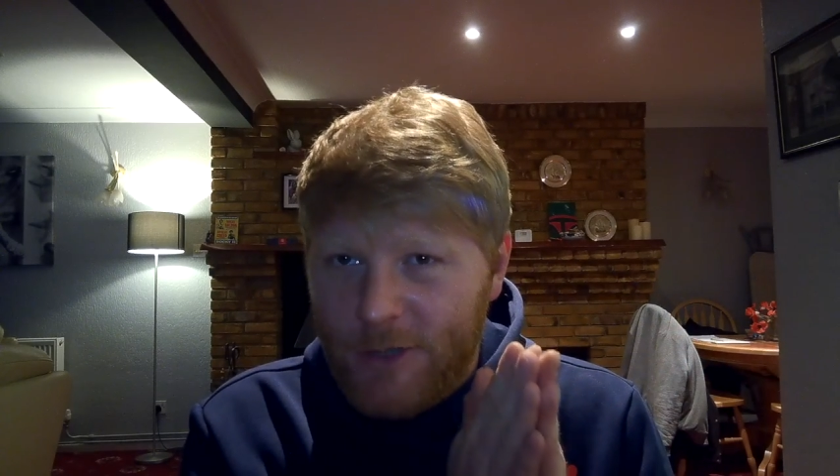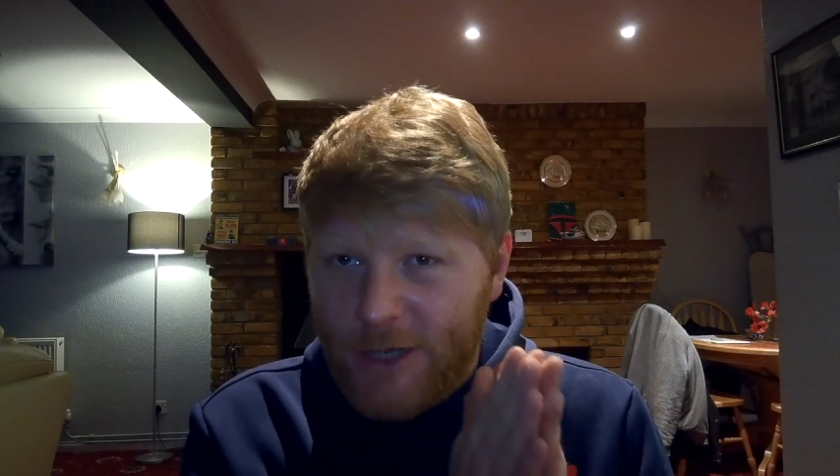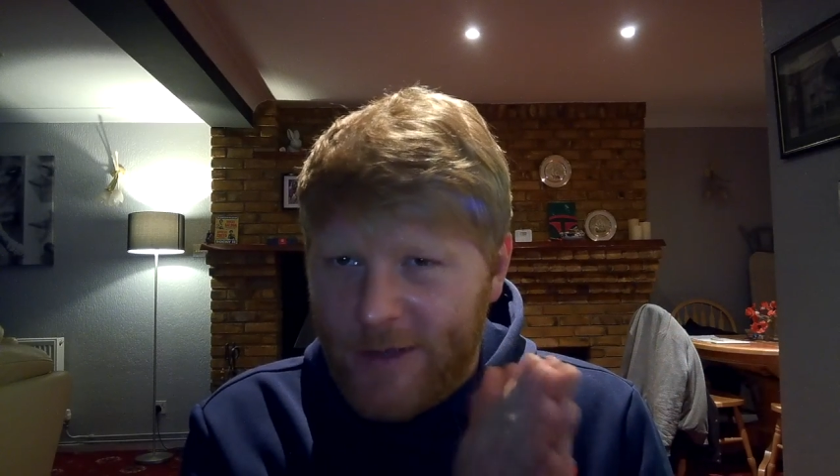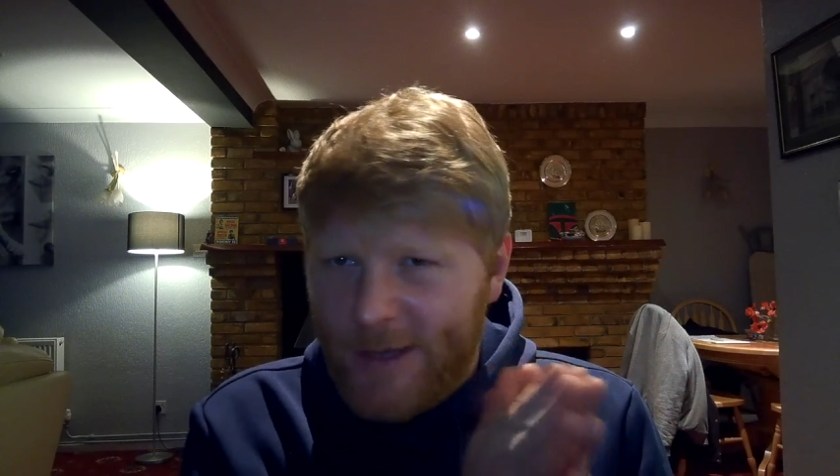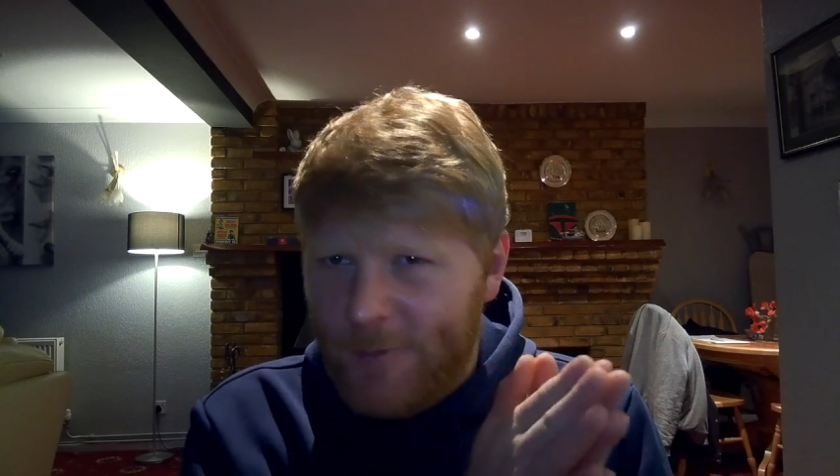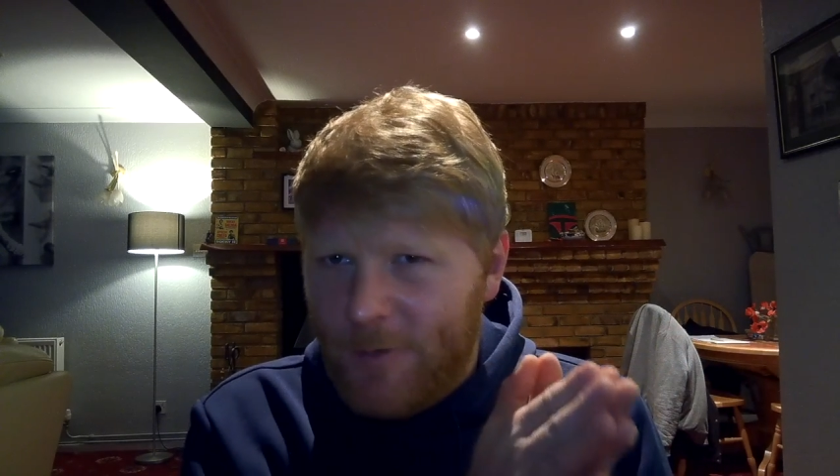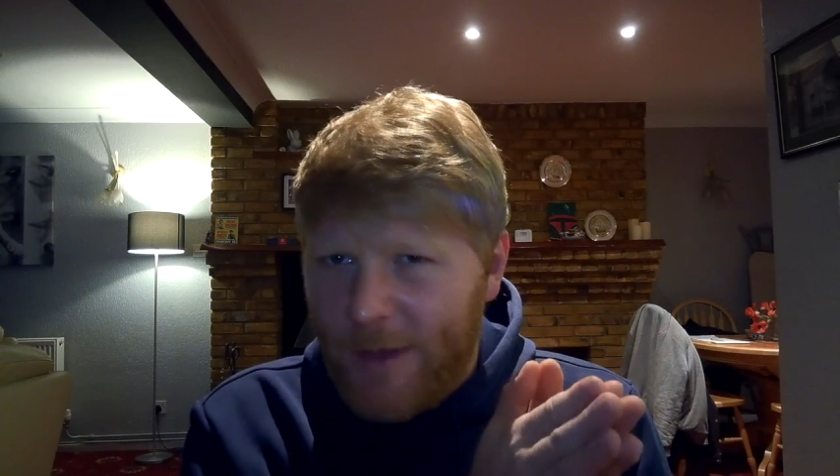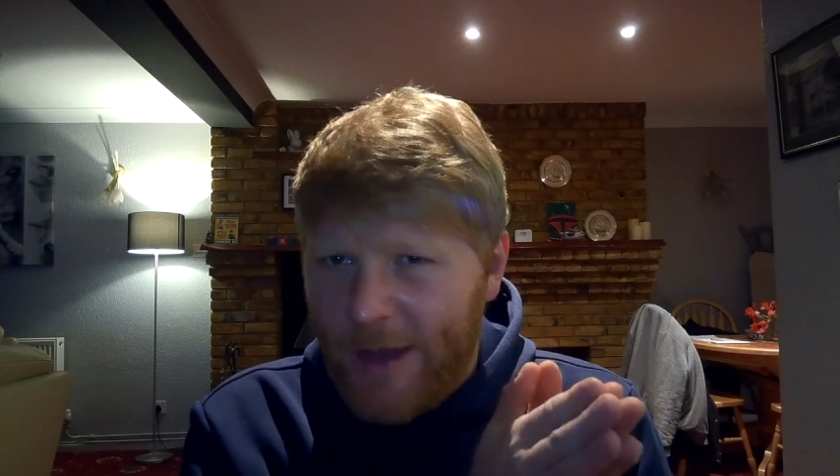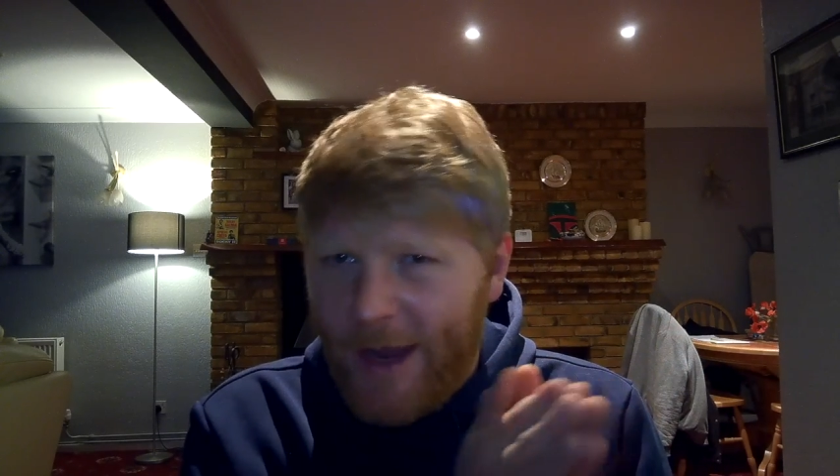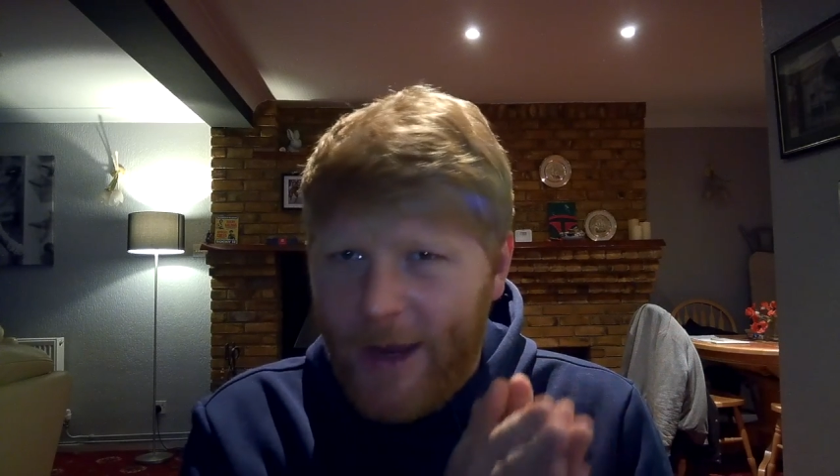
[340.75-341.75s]
she seemed to
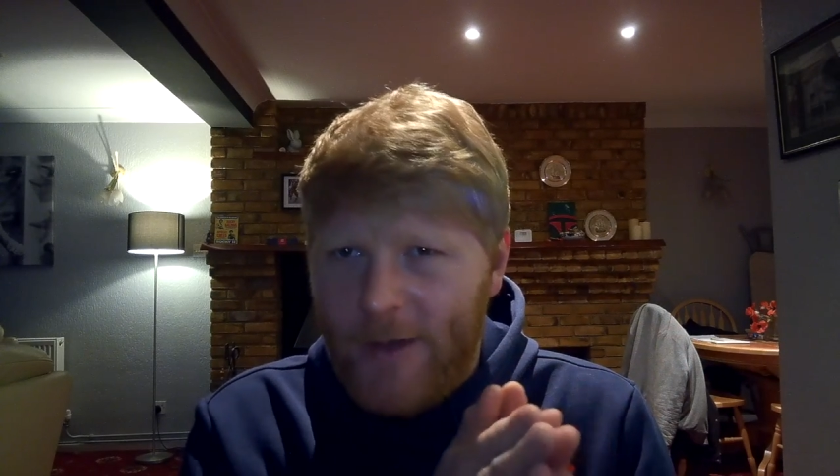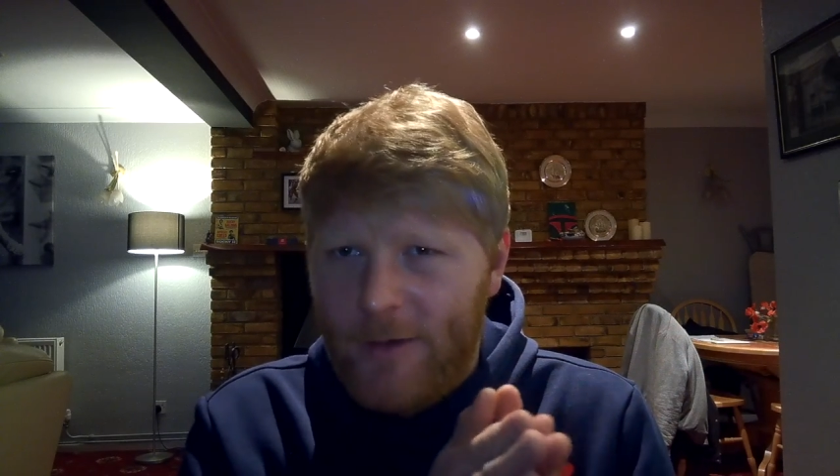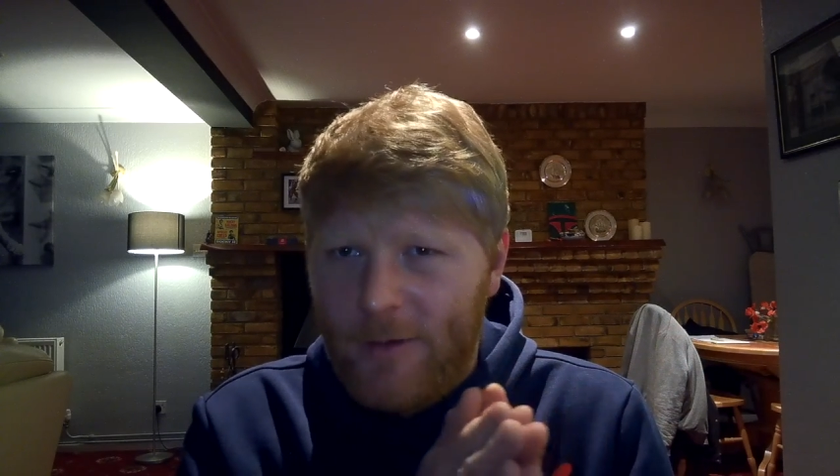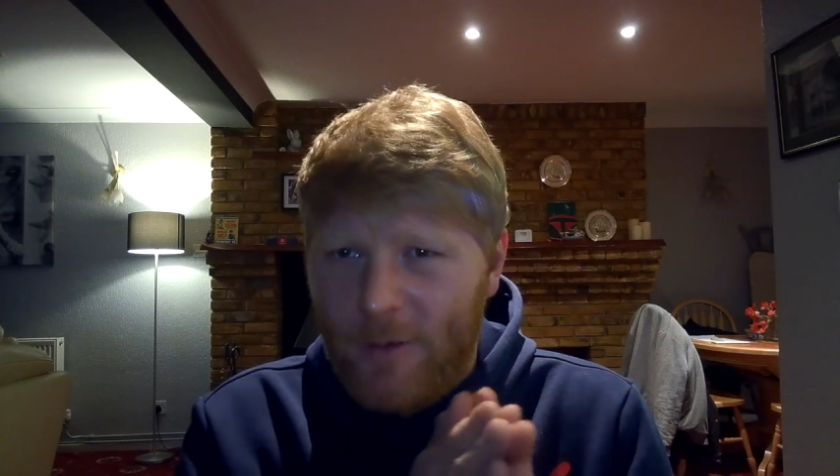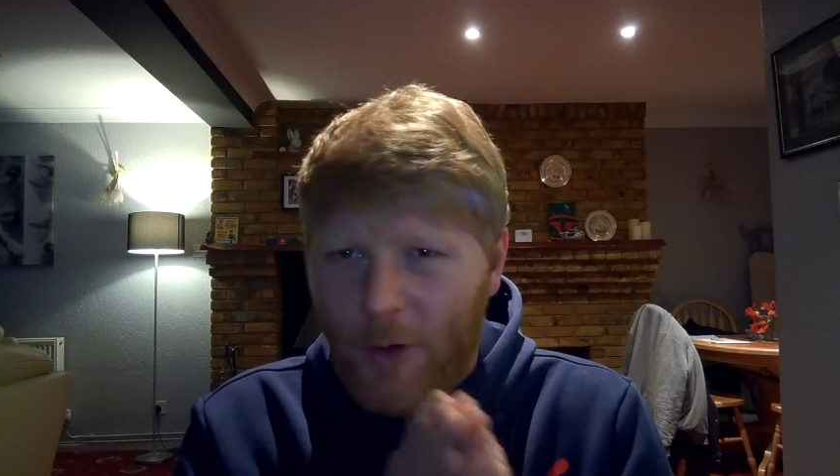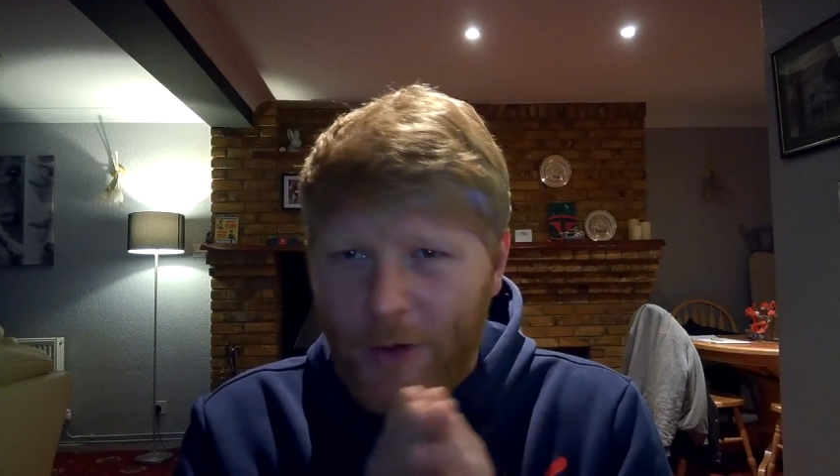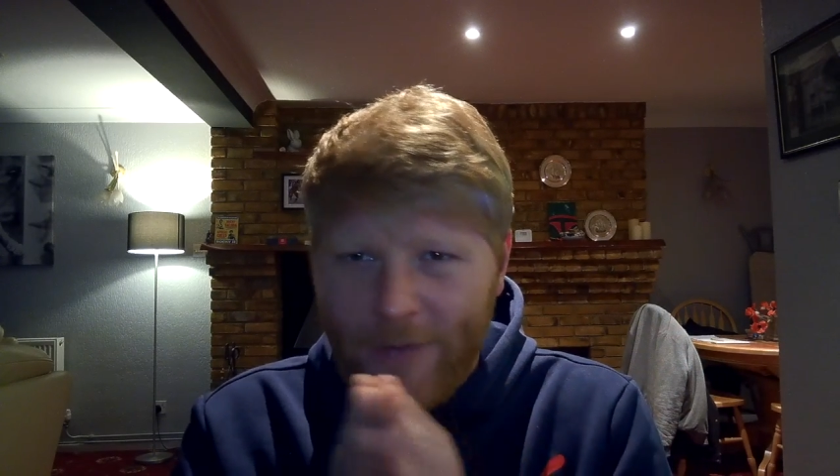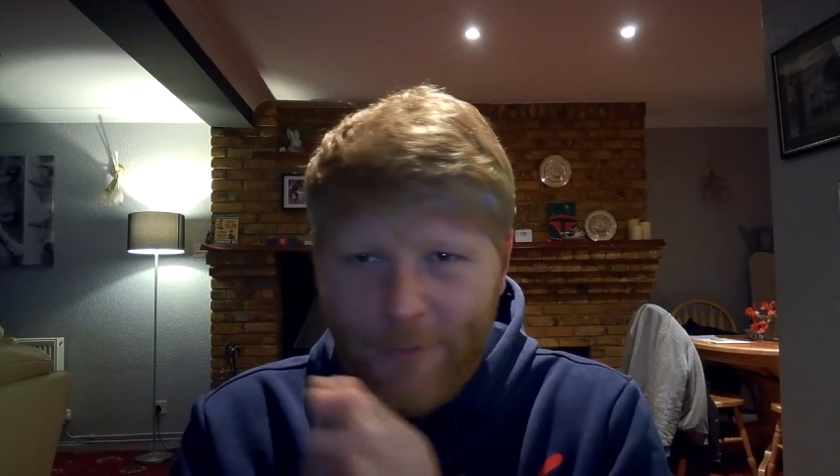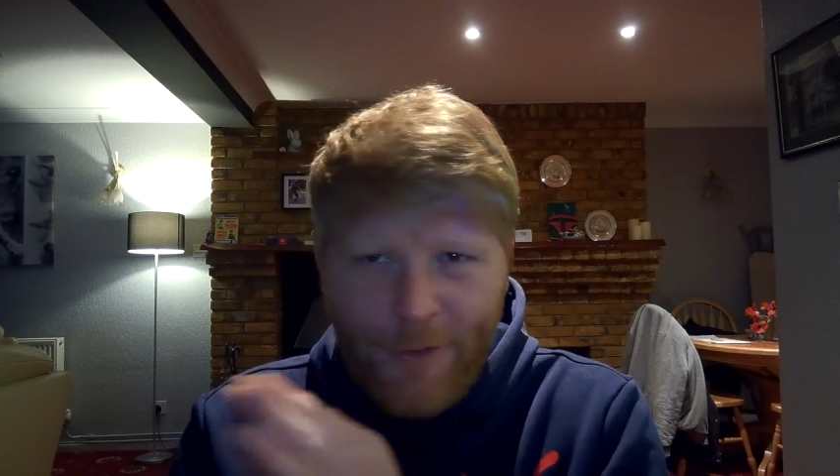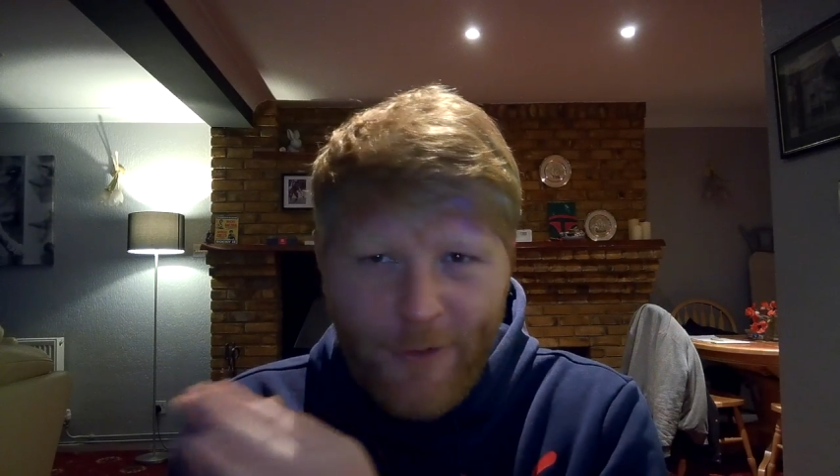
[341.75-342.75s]
be in on
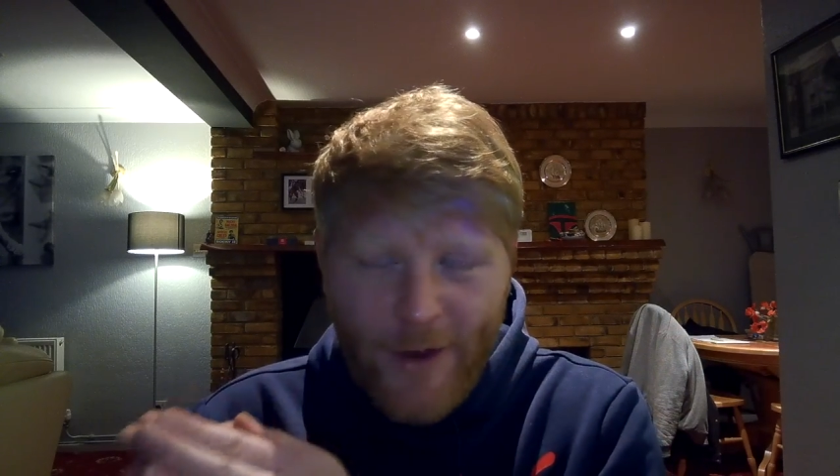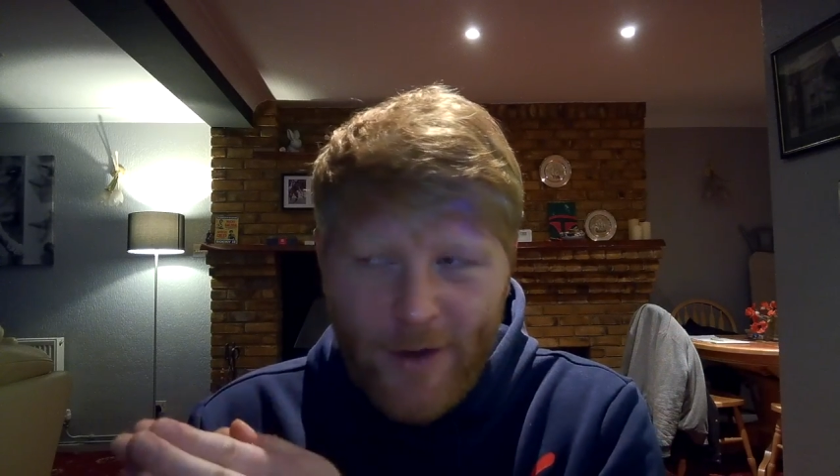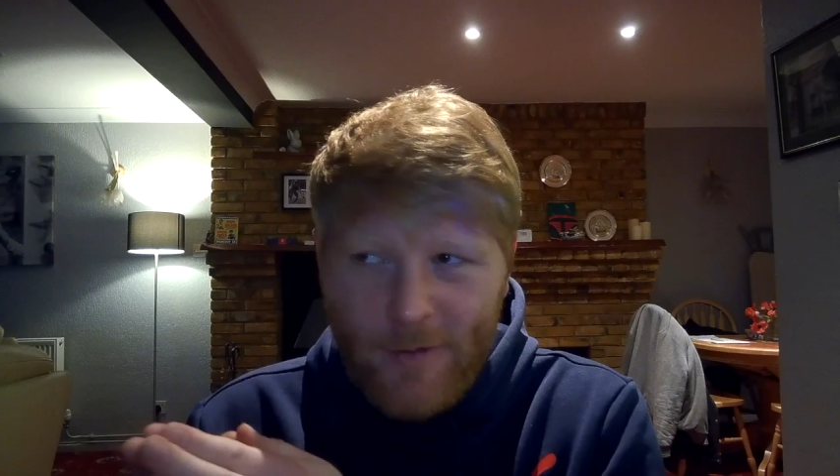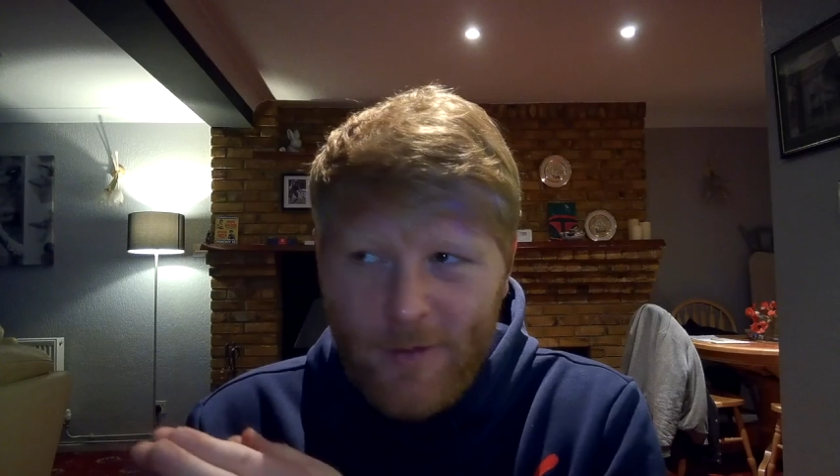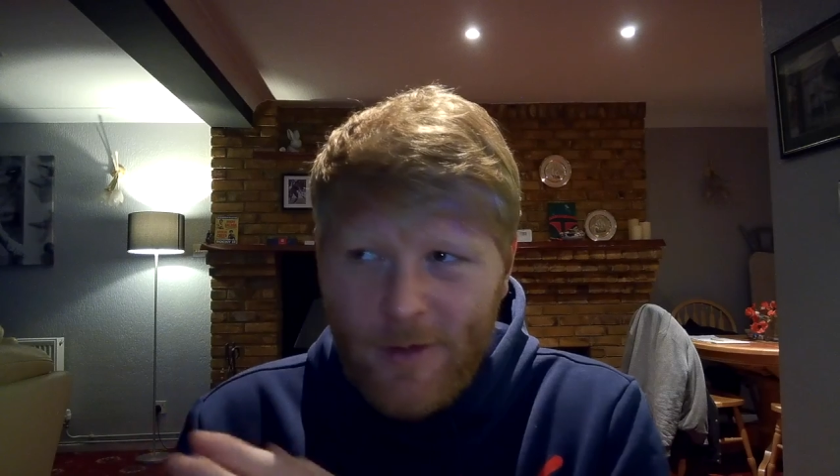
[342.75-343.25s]
everything.